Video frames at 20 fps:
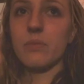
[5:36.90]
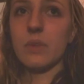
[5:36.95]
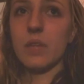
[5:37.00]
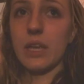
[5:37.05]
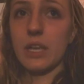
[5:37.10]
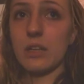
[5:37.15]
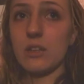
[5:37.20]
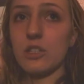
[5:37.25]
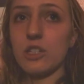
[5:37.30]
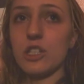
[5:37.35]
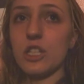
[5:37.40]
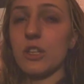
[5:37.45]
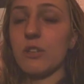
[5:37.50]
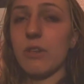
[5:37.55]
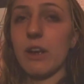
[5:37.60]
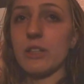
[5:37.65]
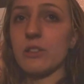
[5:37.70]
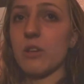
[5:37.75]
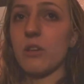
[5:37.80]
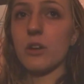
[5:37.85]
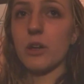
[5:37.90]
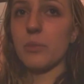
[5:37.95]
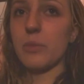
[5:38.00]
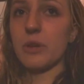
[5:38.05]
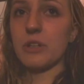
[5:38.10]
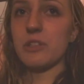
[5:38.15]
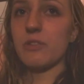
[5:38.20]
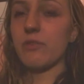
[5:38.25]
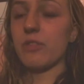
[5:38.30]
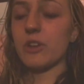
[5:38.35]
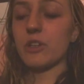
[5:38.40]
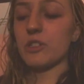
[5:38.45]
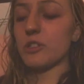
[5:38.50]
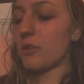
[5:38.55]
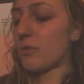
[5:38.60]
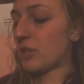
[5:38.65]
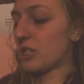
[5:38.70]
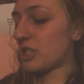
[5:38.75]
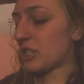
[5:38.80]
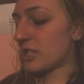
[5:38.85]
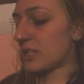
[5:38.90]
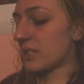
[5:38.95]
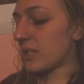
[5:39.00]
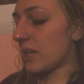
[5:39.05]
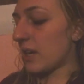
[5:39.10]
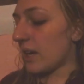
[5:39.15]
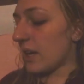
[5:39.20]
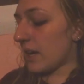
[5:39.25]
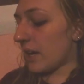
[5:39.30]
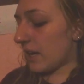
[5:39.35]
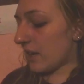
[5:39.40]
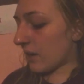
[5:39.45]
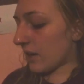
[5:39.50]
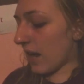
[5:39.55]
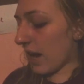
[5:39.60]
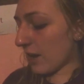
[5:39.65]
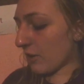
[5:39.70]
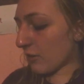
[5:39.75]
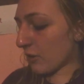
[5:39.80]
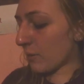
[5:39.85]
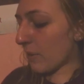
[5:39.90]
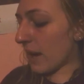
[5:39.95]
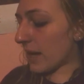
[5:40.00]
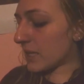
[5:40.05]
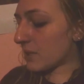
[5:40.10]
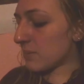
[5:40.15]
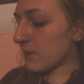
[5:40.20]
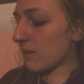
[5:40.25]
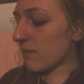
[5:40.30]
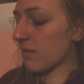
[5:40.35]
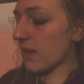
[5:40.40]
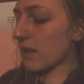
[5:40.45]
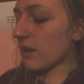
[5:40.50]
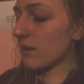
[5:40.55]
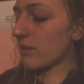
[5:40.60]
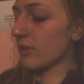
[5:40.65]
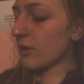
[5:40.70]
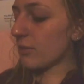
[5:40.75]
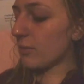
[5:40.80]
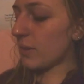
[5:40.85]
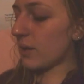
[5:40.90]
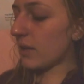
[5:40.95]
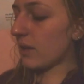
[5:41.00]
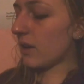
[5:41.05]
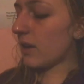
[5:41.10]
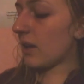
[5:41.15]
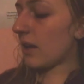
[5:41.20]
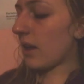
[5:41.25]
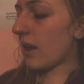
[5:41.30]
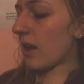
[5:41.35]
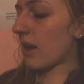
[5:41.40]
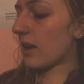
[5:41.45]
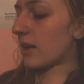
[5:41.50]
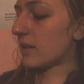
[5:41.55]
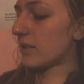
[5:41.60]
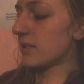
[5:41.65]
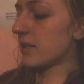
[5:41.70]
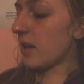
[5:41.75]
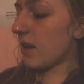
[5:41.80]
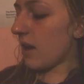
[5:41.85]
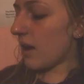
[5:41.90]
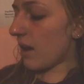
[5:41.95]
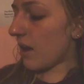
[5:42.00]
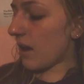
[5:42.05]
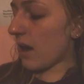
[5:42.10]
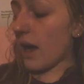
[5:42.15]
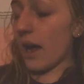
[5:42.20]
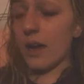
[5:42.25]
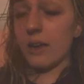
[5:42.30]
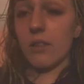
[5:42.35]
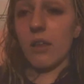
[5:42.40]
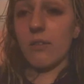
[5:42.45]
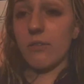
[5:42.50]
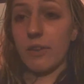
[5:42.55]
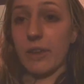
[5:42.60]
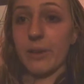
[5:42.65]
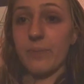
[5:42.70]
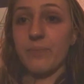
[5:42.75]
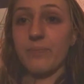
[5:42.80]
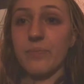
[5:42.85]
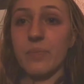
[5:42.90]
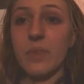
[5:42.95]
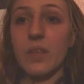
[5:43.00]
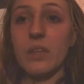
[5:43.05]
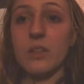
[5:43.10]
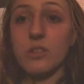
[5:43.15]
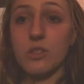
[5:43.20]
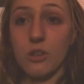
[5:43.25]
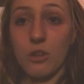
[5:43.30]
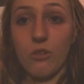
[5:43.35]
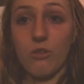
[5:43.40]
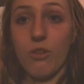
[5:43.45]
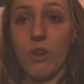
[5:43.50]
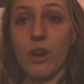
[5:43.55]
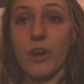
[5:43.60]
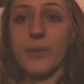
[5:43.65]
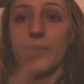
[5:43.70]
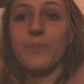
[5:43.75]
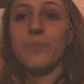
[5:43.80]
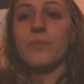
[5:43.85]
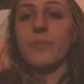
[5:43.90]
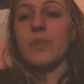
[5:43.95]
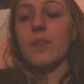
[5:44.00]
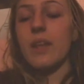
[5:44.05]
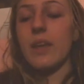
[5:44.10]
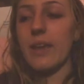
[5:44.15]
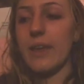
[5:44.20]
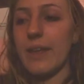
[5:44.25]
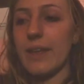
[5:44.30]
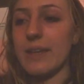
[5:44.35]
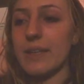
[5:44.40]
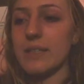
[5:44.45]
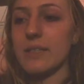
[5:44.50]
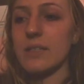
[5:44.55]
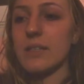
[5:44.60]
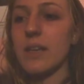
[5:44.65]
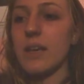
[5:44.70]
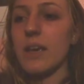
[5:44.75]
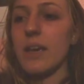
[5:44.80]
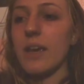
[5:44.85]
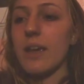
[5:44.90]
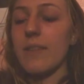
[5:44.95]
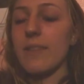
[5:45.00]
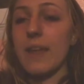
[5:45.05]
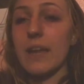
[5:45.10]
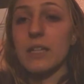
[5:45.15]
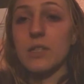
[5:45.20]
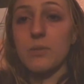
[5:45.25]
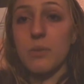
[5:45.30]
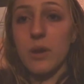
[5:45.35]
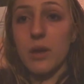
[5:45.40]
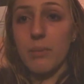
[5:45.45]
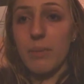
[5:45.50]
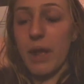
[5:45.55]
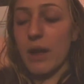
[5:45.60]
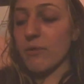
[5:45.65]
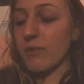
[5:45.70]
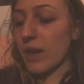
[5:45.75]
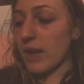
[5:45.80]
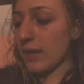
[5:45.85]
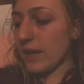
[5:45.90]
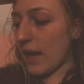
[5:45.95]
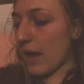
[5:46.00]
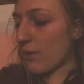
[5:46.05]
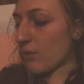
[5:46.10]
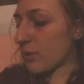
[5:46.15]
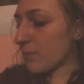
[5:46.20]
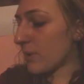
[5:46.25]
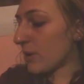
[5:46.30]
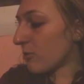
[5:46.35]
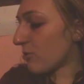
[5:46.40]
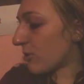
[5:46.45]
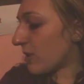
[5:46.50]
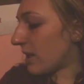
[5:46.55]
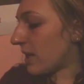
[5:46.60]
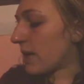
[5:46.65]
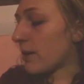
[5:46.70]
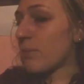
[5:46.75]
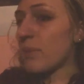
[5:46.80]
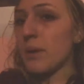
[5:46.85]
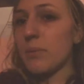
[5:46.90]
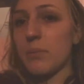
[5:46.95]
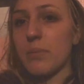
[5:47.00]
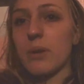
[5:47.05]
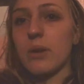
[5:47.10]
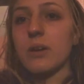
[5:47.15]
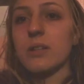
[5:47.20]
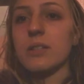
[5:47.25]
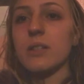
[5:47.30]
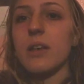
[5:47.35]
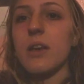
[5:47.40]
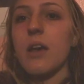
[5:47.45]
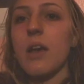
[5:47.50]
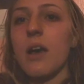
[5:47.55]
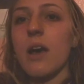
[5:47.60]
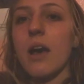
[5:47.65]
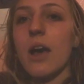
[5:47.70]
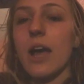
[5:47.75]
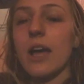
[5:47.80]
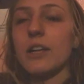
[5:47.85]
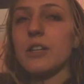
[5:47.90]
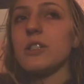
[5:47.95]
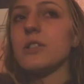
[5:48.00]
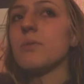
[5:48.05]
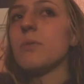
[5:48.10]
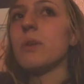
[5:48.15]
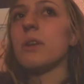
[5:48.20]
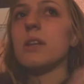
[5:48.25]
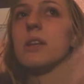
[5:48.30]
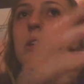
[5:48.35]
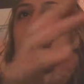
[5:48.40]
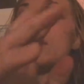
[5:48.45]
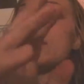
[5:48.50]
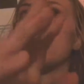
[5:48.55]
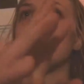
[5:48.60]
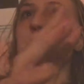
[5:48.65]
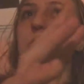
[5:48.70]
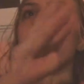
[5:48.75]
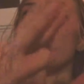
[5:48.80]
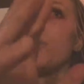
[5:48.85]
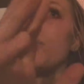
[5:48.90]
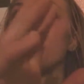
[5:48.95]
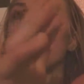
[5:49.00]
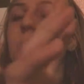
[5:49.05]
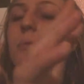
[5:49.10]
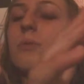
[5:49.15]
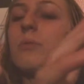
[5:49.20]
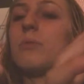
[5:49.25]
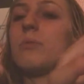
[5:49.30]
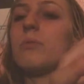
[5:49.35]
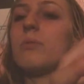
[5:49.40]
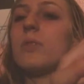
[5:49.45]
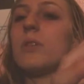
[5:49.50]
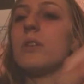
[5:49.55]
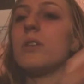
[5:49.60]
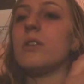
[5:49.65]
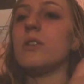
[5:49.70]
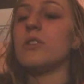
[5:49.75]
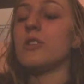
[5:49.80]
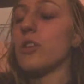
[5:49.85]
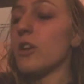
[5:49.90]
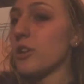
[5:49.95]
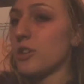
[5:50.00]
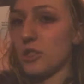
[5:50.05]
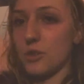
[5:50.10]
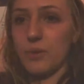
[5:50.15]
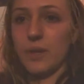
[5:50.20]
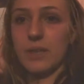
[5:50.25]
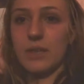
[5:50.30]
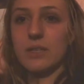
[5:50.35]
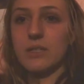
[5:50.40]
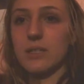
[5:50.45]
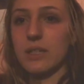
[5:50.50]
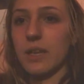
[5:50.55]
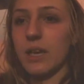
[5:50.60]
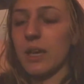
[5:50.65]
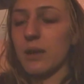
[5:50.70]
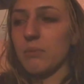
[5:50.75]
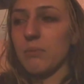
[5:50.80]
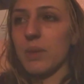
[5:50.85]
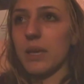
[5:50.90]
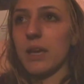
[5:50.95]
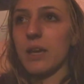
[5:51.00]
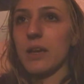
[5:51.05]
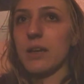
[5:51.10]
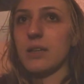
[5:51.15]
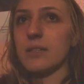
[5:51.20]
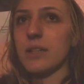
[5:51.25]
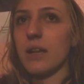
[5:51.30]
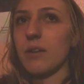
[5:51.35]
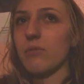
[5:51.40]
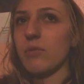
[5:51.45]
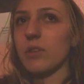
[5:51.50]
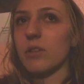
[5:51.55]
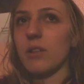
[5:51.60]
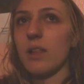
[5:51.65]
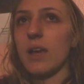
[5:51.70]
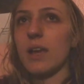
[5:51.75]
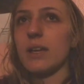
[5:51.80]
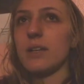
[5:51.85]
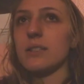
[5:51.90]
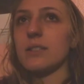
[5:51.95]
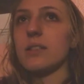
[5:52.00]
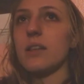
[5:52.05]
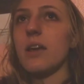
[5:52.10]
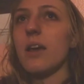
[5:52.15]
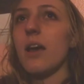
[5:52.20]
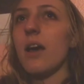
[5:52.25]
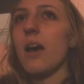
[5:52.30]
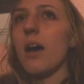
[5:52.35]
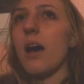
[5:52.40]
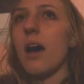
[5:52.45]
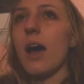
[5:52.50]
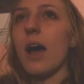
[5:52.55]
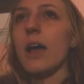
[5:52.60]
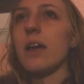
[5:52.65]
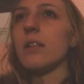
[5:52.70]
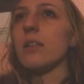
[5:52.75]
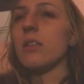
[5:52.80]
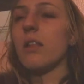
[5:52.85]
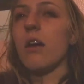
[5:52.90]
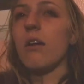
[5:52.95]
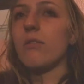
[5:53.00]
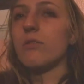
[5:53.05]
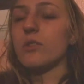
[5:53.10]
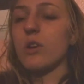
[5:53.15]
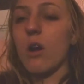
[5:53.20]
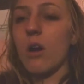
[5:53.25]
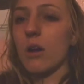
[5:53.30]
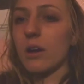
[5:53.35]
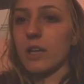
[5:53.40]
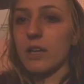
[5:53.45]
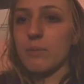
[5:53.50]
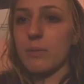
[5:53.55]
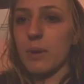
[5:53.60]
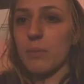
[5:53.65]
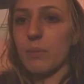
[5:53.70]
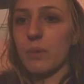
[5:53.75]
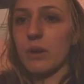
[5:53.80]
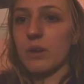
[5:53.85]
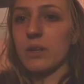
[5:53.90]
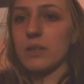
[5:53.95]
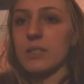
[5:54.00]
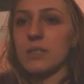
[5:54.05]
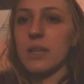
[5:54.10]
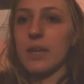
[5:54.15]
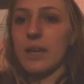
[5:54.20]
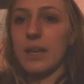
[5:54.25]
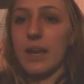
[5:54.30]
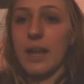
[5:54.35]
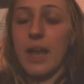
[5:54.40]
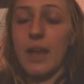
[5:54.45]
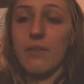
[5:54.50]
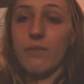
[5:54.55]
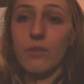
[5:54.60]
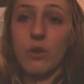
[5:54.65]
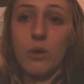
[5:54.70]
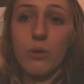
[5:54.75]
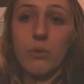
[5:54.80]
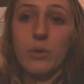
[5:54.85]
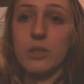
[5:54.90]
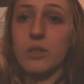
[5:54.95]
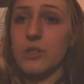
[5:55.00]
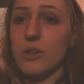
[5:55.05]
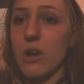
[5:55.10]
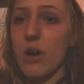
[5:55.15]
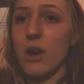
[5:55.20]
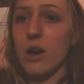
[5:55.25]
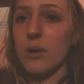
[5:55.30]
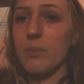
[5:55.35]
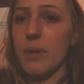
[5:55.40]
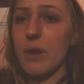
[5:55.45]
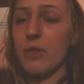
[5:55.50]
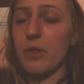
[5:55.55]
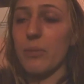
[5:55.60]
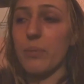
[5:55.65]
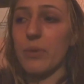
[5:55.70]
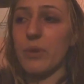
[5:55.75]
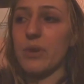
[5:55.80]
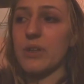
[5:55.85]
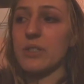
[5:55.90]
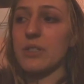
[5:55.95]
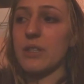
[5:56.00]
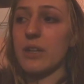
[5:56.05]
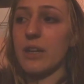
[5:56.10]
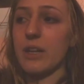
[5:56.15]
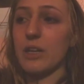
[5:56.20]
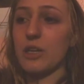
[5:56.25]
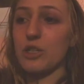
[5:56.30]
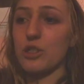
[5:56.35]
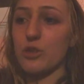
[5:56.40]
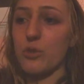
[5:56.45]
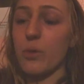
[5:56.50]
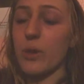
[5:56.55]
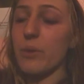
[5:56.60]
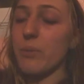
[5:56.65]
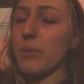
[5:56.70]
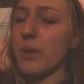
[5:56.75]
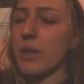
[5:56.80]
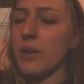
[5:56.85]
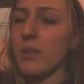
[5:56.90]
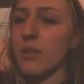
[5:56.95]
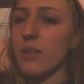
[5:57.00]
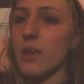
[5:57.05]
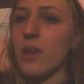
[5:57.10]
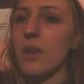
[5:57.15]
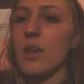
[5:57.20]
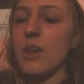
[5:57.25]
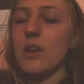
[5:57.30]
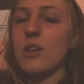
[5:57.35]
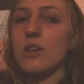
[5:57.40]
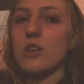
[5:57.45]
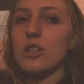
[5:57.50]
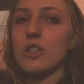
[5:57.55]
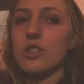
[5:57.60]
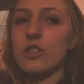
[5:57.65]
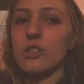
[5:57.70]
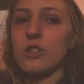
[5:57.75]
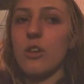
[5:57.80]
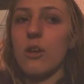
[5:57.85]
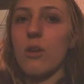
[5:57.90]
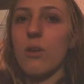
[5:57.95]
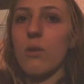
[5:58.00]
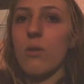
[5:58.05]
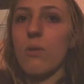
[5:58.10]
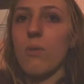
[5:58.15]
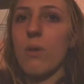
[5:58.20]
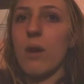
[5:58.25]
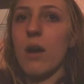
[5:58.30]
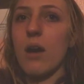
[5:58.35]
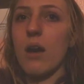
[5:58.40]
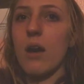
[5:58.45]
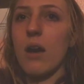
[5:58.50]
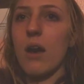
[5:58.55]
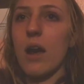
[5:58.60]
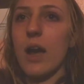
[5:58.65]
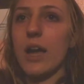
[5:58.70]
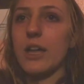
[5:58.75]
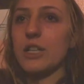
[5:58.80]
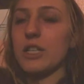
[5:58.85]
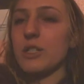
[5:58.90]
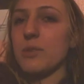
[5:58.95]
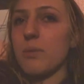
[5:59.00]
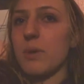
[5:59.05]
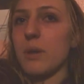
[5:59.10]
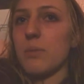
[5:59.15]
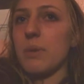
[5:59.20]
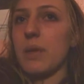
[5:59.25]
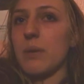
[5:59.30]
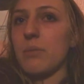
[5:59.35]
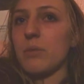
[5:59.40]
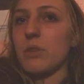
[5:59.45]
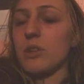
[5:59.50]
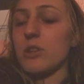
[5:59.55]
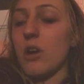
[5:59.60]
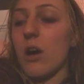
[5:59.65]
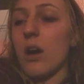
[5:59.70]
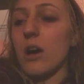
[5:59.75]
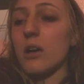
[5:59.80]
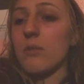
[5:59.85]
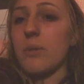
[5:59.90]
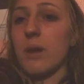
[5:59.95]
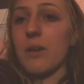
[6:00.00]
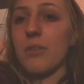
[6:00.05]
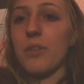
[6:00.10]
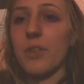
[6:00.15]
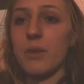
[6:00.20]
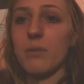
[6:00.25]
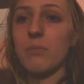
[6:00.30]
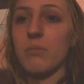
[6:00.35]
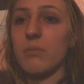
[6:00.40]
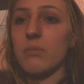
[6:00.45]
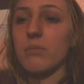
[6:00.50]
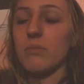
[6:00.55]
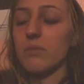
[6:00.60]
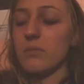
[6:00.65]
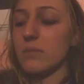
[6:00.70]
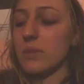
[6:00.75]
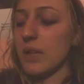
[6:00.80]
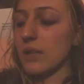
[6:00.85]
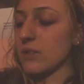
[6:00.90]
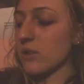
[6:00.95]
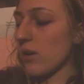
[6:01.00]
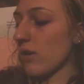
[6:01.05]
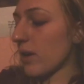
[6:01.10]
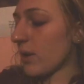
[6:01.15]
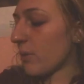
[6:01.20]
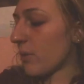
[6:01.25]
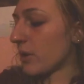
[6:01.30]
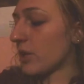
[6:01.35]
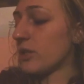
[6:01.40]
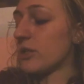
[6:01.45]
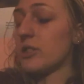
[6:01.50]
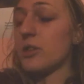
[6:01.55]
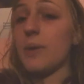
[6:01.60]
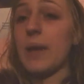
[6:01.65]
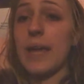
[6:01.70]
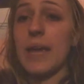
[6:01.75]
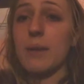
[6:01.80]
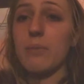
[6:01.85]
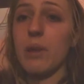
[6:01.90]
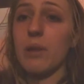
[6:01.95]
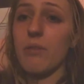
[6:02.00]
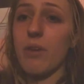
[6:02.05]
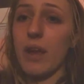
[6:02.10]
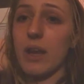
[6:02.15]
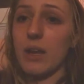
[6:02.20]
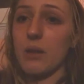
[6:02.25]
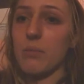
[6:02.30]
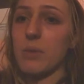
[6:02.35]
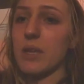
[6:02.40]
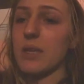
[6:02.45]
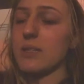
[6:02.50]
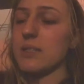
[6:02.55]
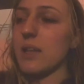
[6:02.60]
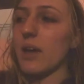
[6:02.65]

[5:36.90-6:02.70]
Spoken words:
and she writes all her books in verse, so it kind of reminds me of that a little bit, and I love it so far. And that's where I'm at right now with my reading and my books. I just wanted to start doing this again because I realize I love talking about books, and I have no one to talk about the books that I enjoy with, so I just want to be able to talk about them. That's all I want to do, and my writing, because